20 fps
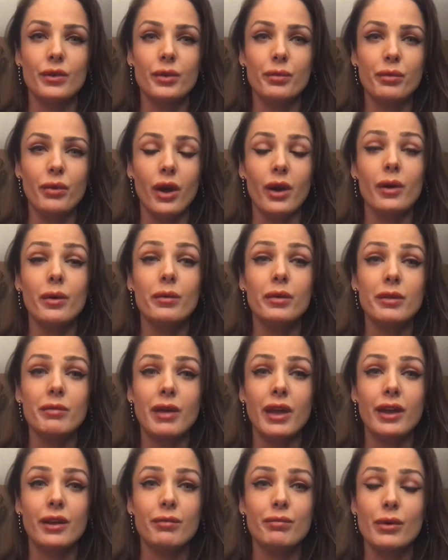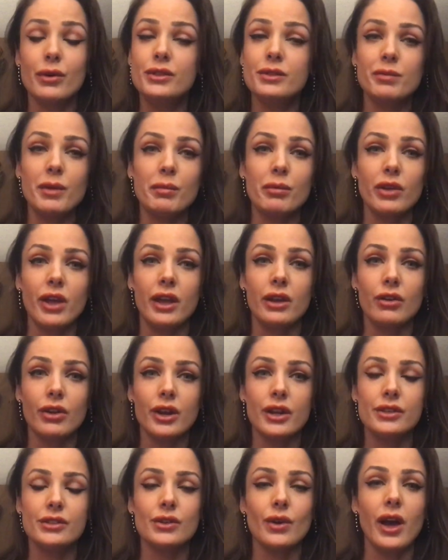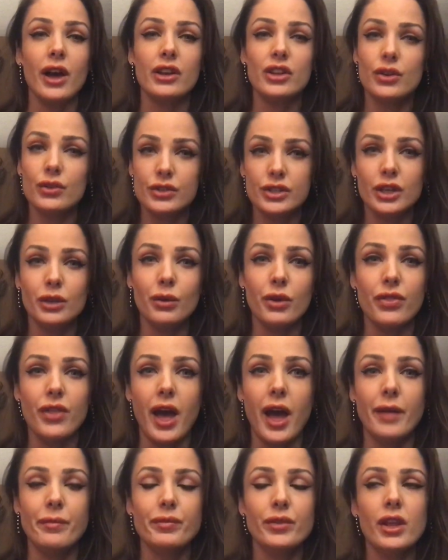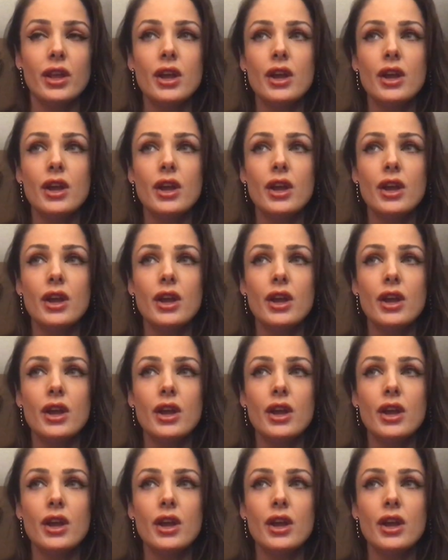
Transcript: would probably make most people angry. So, how do you deal with that?